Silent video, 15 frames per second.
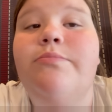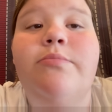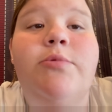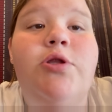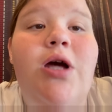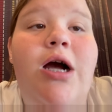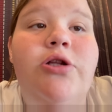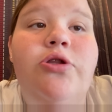
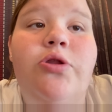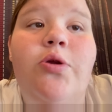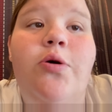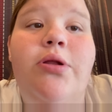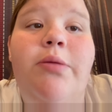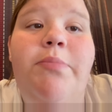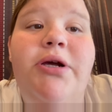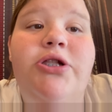So I'll just throw in
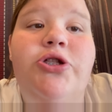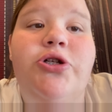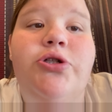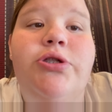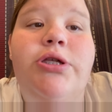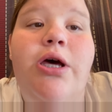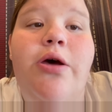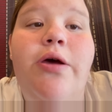the pictures.
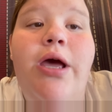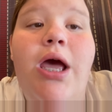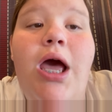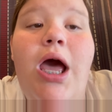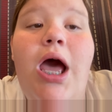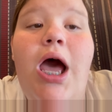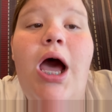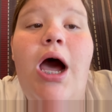So
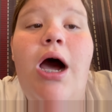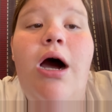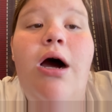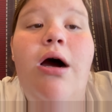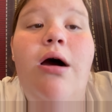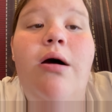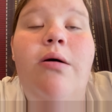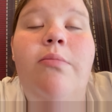
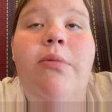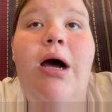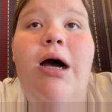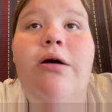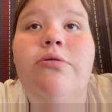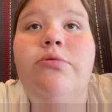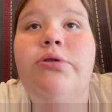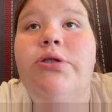
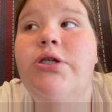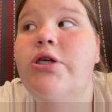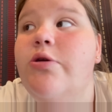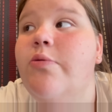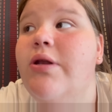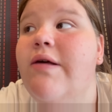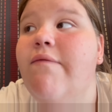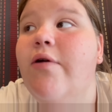I'll see you
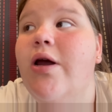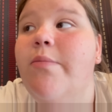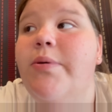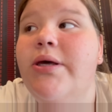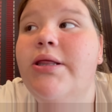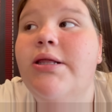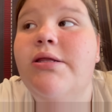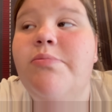whenever I
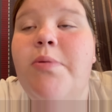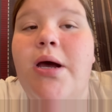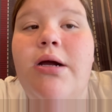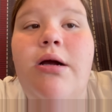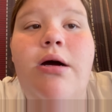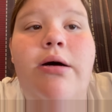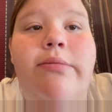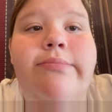pick this back
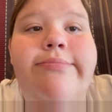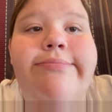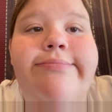up.